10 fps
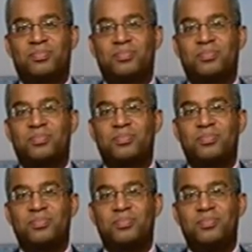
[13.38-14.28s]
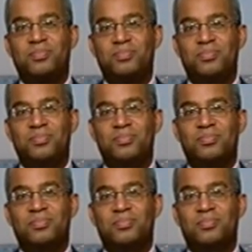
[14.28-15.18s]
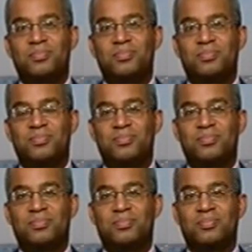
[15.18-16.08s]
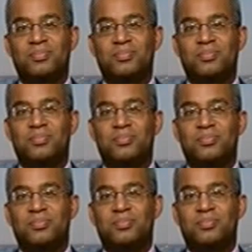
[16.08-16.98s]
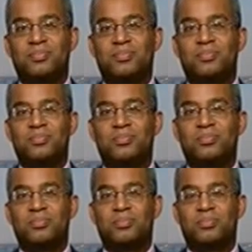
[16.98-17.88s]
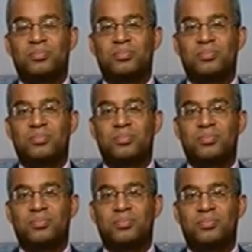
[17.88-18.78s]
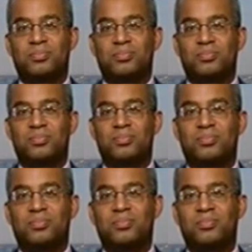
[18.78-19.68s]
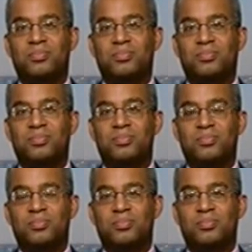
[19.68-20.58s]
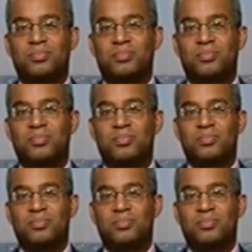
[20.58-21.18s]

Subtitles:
(silent)